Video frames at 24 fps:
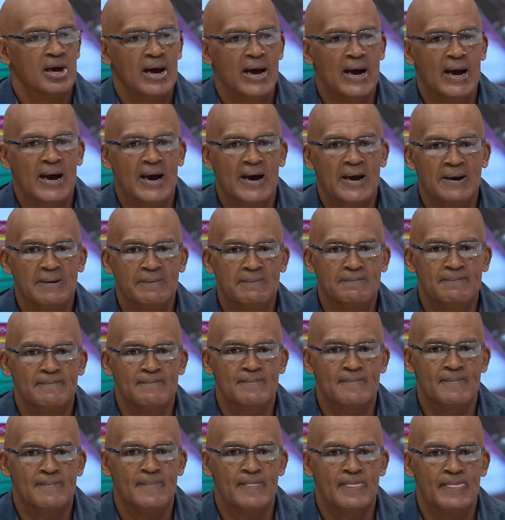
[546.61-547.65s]
Um,
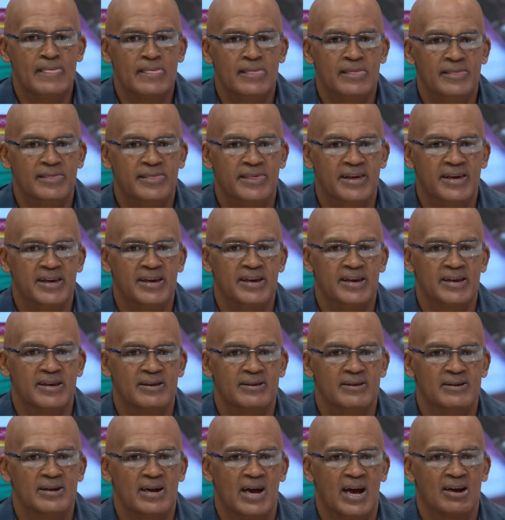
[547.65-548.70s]

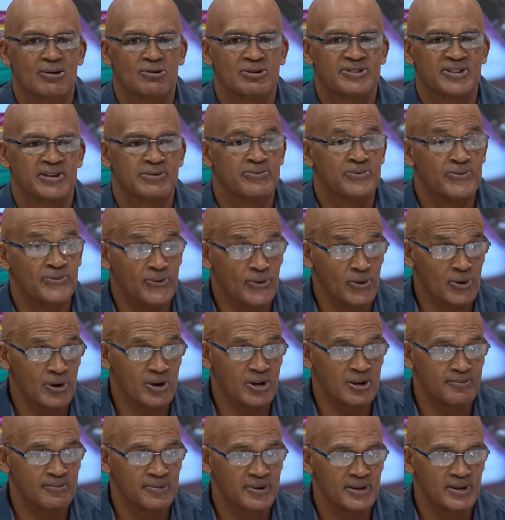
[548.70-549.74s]
the, I was
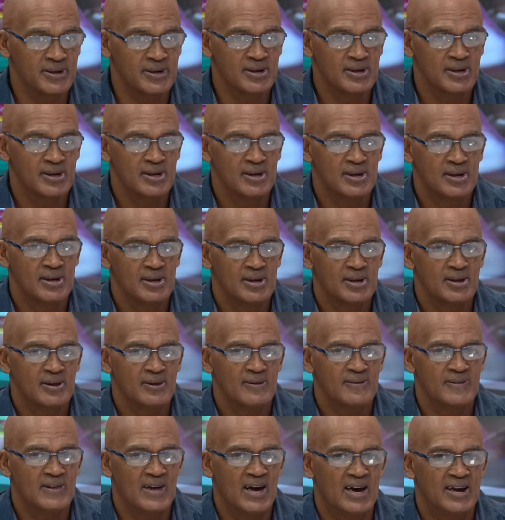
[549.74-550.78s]
informed
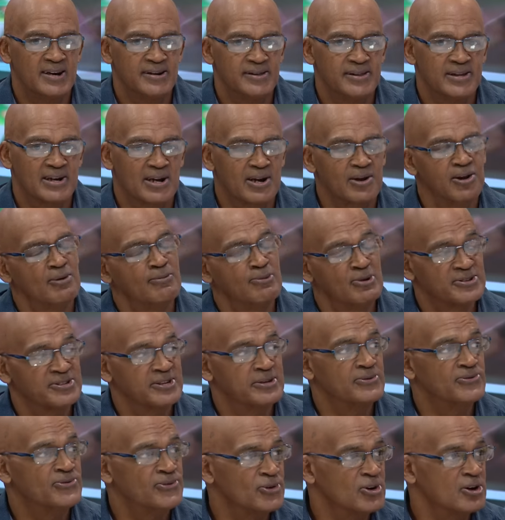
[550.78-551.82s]
that the club was
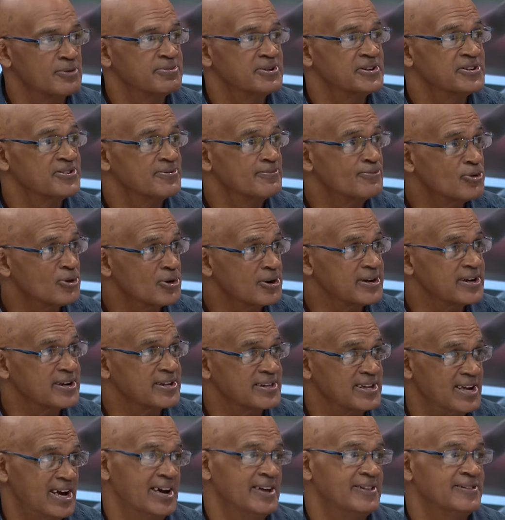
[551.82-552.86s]
informed this
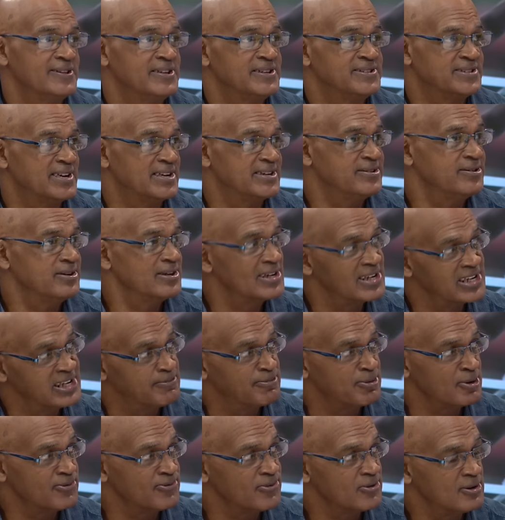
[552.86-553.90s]
morning, the athletes at
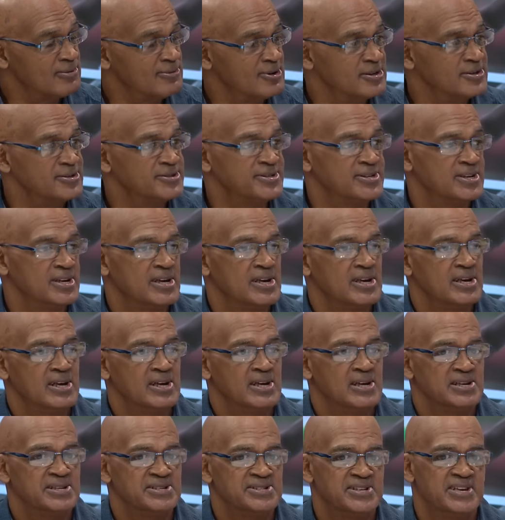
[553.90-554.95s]
Elite Performance,
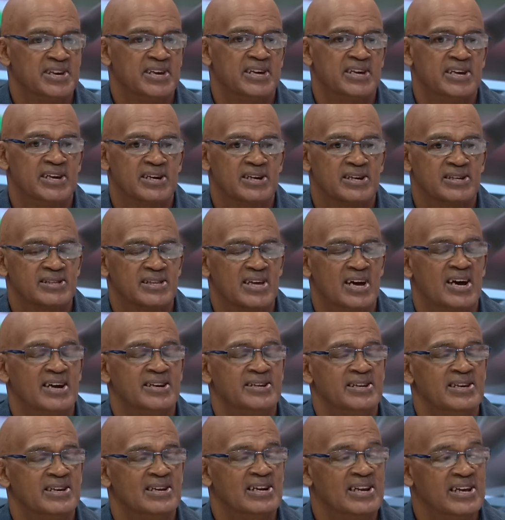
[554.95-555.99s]
saying
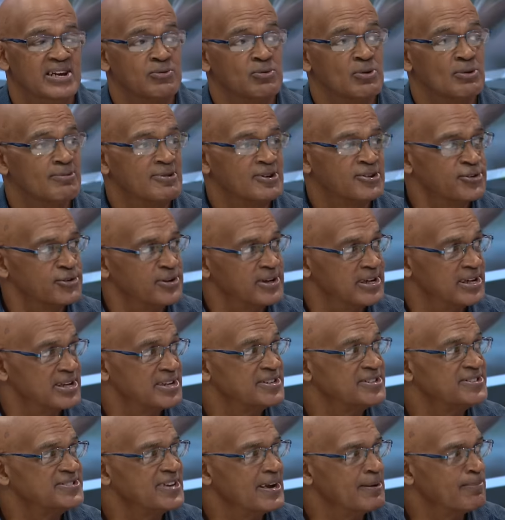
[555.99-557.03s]
that Elaine will be training
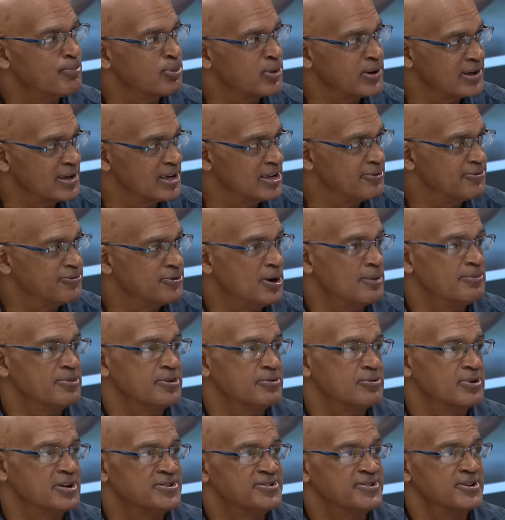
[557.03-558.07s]
separately from
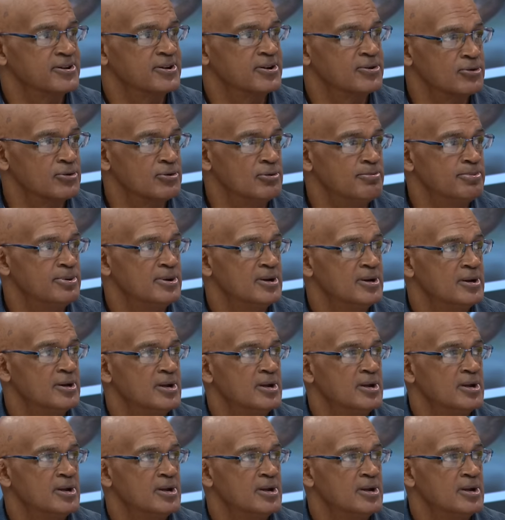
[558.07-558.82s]
the rest of the group.